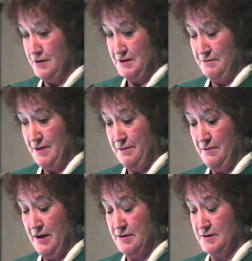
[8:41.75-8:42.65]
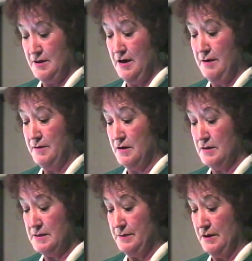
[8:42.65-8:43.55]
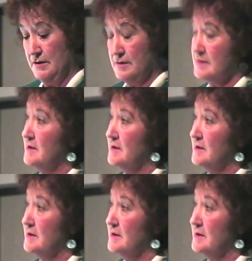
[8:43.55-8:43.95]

foster mum at the time, and I spent a lot of